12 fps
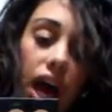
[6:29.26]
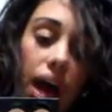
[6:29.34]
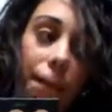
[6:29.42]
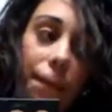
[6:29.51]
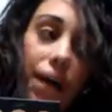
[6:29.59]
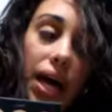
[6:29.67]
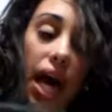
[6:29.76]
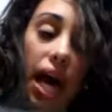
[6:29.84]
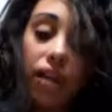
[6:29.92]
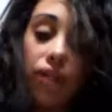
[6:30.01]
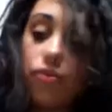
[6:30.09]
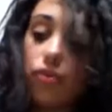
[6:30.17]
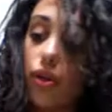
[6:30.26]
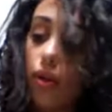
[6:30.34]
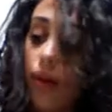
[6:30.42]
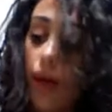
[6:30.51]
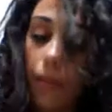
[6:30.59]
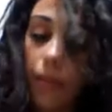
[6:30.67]
I don't
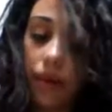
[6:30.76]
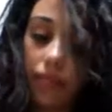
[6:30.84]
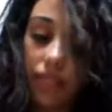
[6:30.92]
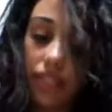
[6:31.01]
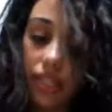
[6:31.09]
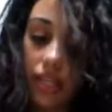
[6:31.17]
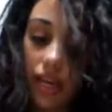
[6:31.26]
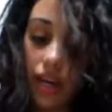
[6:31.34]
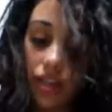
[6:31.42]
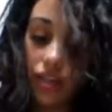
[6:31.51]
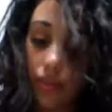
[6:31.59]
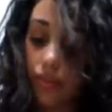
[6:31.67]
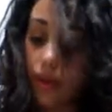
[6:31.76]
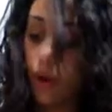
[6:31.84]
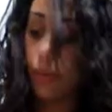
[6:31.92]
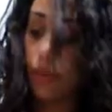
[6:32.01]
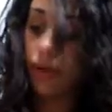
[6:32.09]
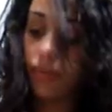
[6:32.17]
know how pigmented they are, so I'm
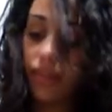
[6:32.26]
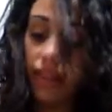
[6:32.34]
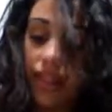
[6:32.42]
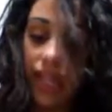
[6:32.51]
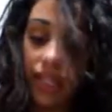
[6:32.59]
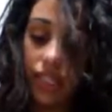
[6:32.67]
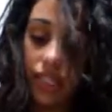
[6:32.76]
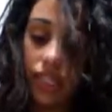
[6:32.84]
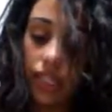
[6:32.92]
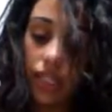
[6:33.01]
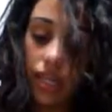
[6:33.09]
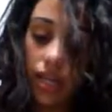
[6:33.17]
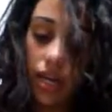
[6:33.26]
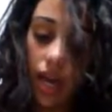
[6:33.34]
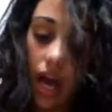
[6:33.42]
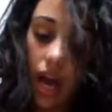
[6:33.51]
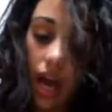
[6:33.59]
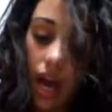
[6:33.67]
gonna open up the light.
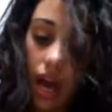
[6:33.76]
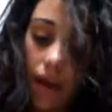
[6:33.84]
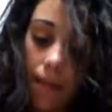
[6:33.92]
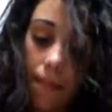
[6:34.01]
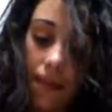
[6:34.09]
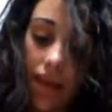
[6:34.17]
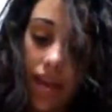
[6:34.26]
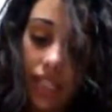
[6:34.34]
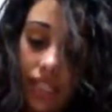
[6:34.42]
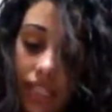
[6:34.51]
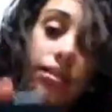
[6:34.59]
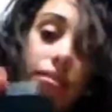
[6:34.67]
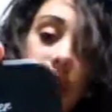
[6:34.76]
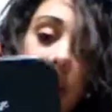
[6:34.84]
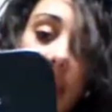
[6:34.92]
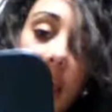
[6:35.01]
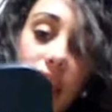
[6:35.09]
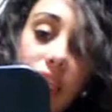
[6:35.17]
And it looks
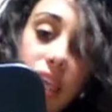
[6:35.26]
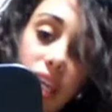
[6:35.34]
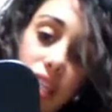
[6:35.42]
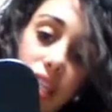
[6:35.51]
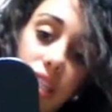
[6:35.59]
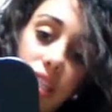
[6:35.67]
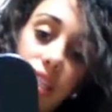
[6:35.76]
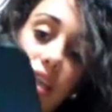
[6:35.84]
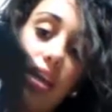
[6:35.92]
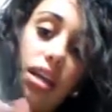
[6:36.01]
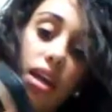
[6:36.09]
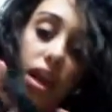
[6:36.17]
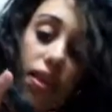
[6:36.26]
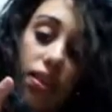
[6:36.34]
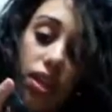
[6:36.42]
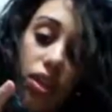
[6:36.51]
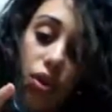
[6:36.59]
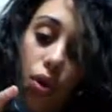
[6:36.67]
something like this,
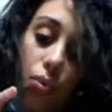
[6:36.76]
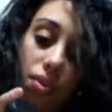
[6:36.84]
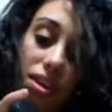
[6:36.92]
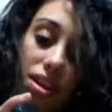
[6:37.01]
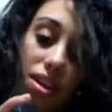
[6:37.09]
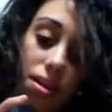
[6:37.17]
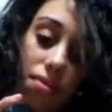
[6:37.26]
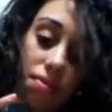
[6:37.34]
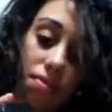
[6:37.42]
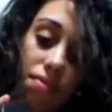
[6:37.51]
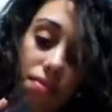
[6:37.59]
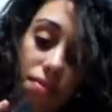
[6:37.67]
and then you open it up.